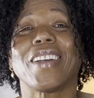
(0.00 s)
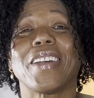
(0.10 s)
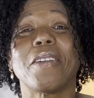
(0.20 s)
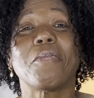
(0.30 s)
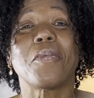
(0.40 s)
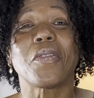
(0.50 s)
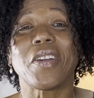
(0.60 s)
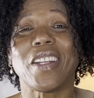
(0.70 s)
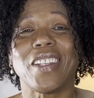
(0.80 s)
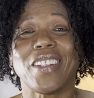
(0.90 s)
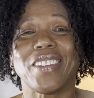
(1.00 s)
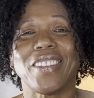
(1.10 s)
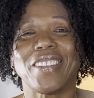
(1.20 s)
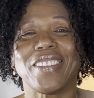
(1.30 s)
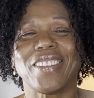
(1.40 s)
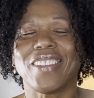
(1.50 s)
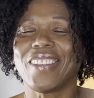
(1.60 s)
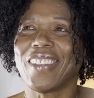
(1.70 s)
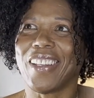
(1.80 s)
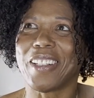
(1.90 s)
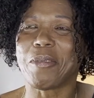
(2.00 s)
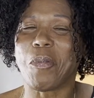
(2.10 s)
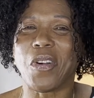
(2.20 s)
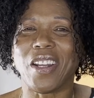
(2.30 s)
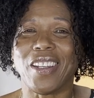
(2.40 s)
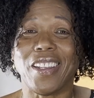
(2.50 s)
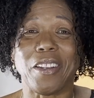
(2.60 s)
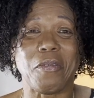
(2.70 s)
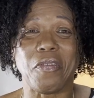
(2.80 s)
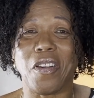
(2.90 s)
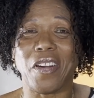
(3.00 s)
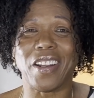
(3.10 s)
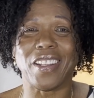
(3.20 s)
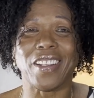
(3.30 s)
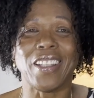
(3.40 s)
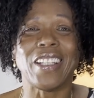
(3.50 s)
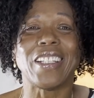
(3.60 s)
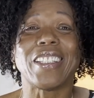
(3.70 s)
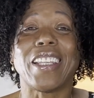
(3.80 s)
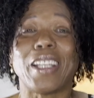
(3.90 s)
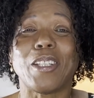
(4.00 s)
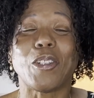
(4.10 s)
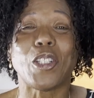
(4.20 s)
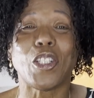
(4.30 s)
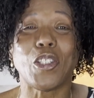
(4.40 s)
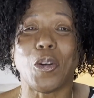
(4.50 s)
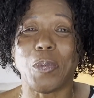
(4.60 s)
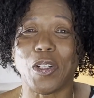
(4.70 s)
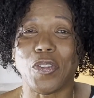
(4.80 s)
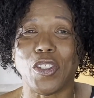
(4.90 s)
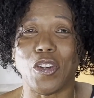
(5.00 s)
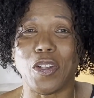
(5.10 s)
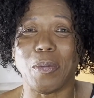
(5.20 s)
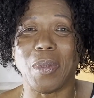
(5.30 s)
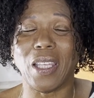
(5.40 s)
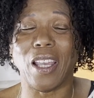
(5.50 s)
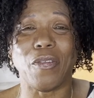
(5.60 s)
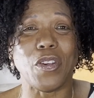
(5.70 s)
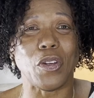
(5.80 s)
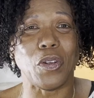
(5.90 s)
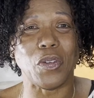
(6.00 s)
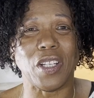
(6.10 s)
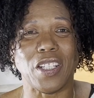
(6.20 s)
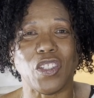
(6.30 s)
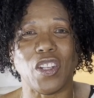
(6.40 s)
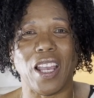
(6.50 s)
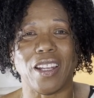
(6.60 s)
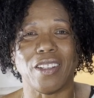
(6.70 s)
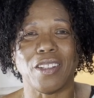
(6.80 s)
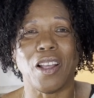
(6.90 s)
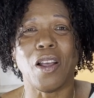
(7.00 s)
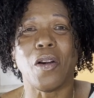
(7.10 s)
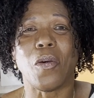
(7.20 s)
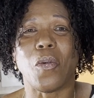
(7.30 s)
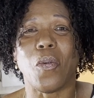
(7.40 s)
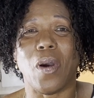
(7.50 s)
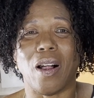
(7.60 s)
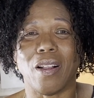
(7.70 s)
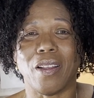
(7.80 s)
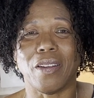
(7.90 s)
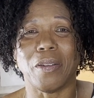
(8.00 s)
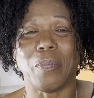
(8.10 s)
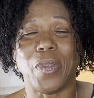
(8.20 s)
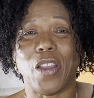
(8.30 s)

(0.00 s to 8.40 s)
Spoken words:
Good morning. It's morning here in Florida. Thank you so much for joining me. If you're new to this channel, welcome.